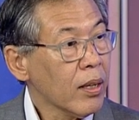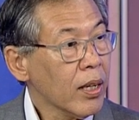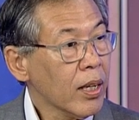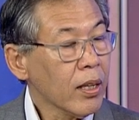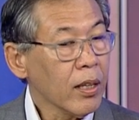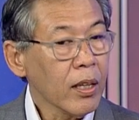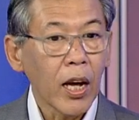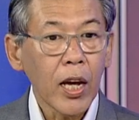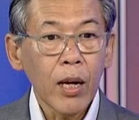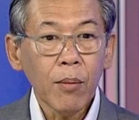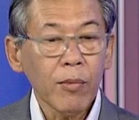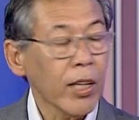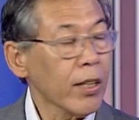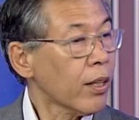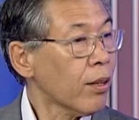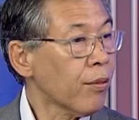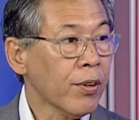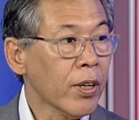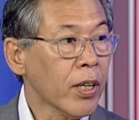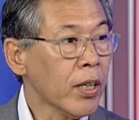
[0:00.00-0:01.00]
And I'm
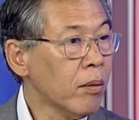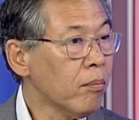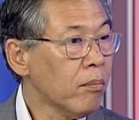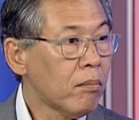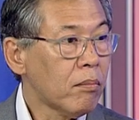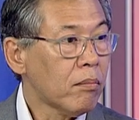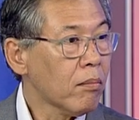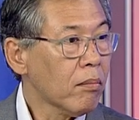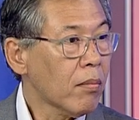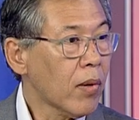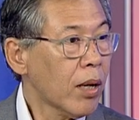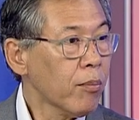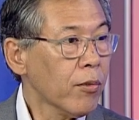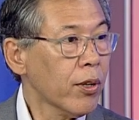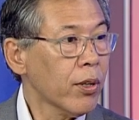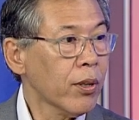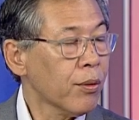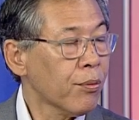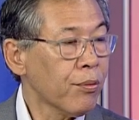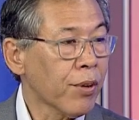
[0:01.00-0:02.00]
not afraid. I'm
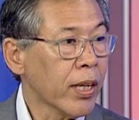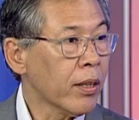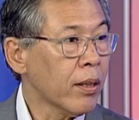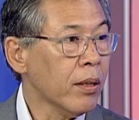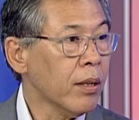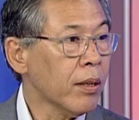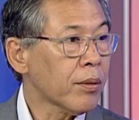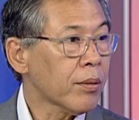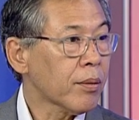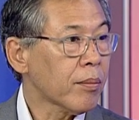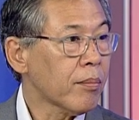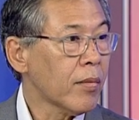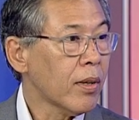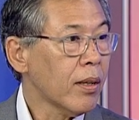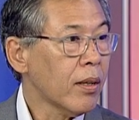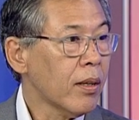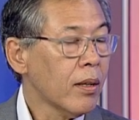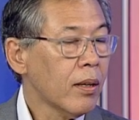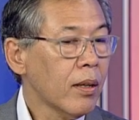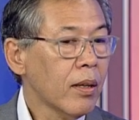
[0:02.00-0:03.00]
going to fight this.
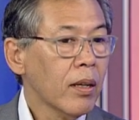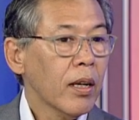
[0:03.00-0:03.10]
Mm.